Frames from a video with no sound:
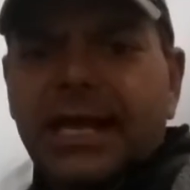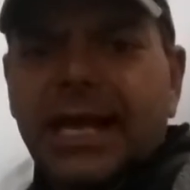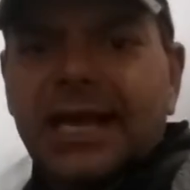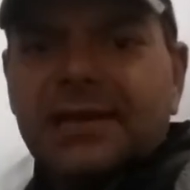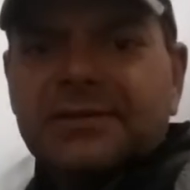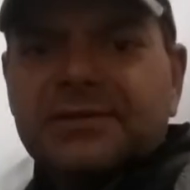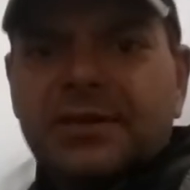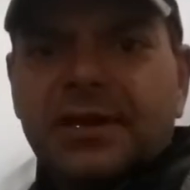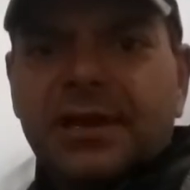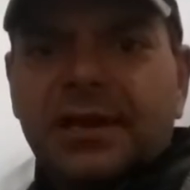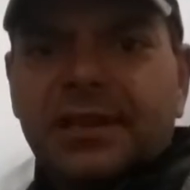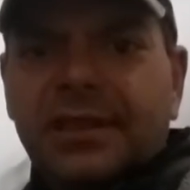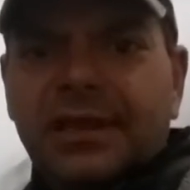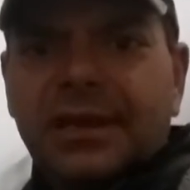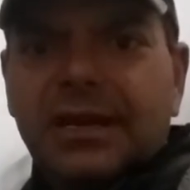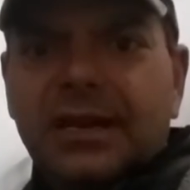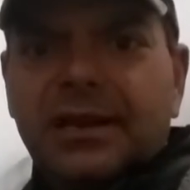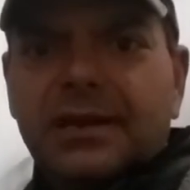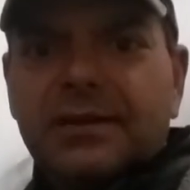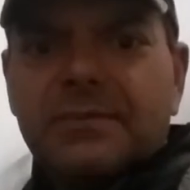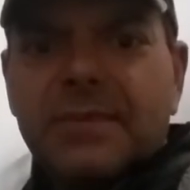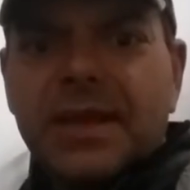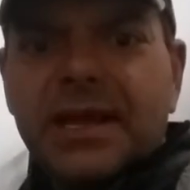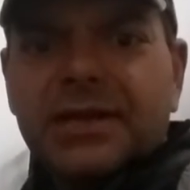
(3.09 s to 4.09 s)
guys, I thought
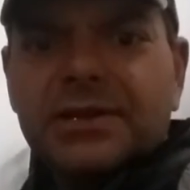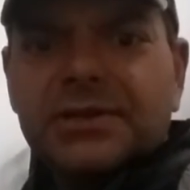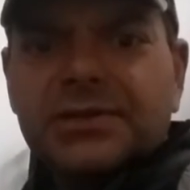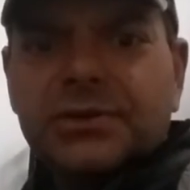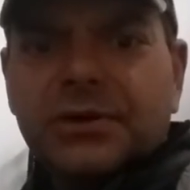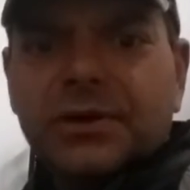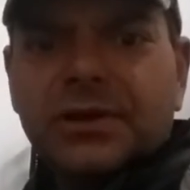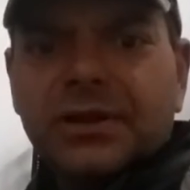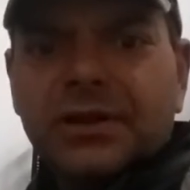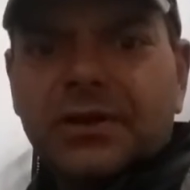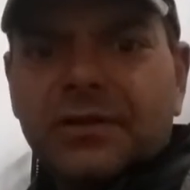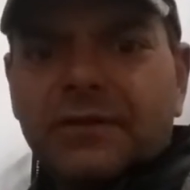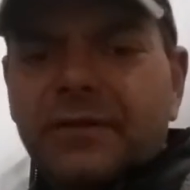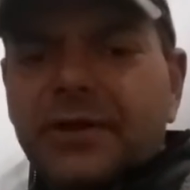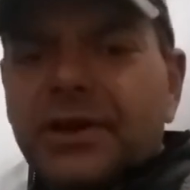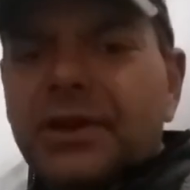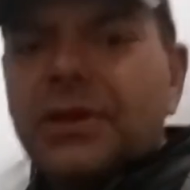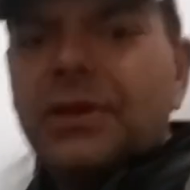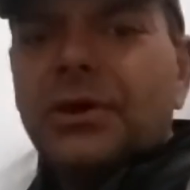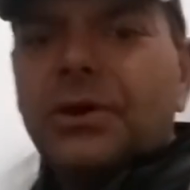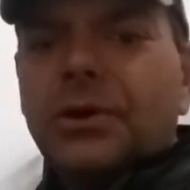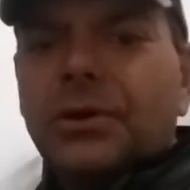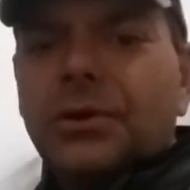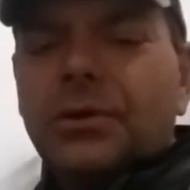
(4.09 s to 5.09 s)
I'd make a short little
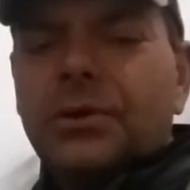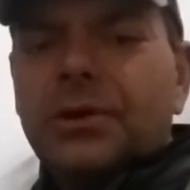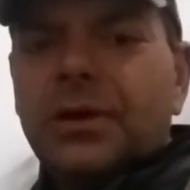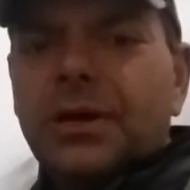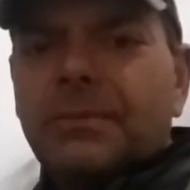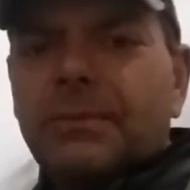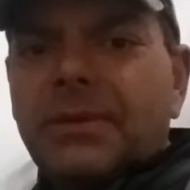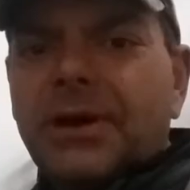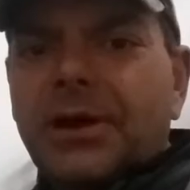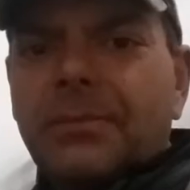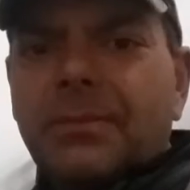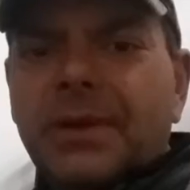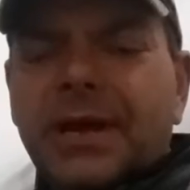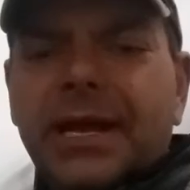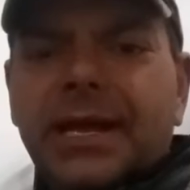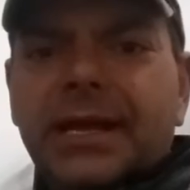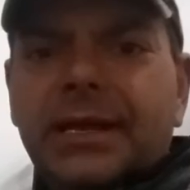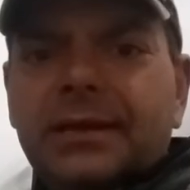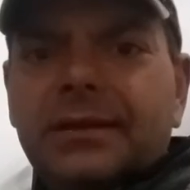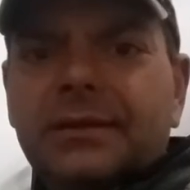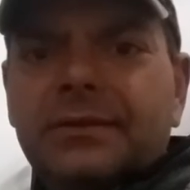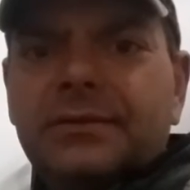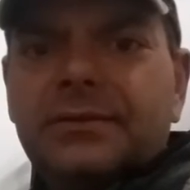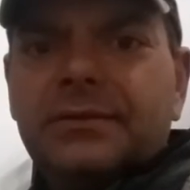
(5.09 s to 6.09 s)
video about
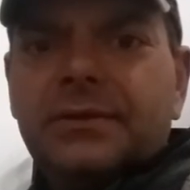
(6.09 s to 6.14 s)
my